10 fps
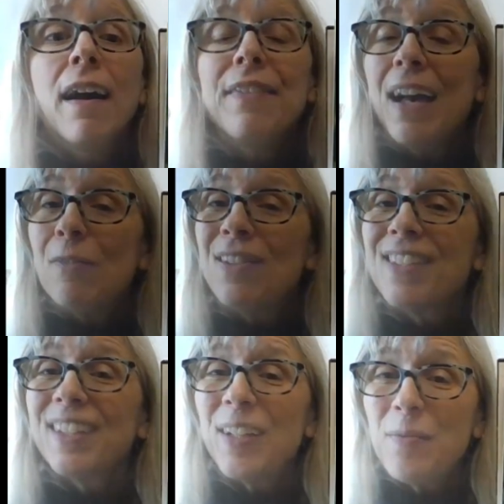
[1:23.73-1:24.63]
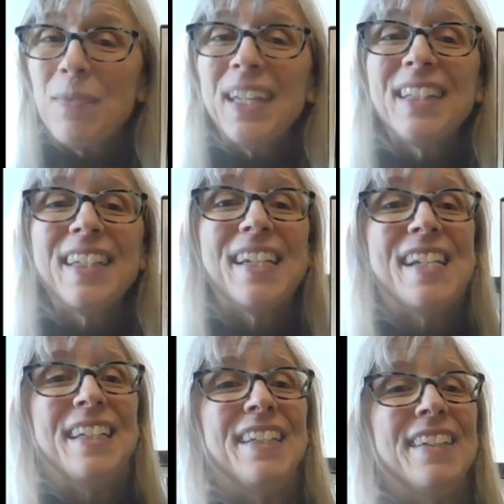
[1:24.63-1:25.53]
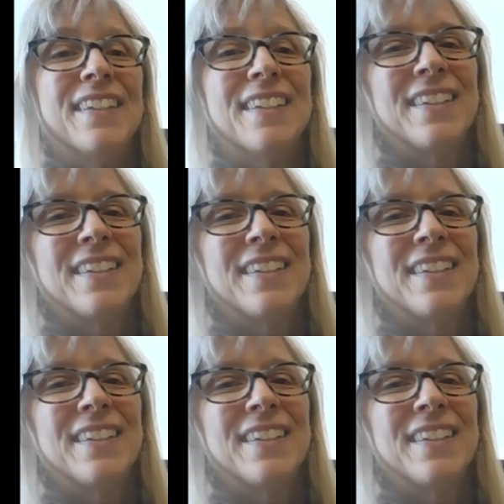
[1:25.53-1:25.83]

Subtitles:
That was a chameleon.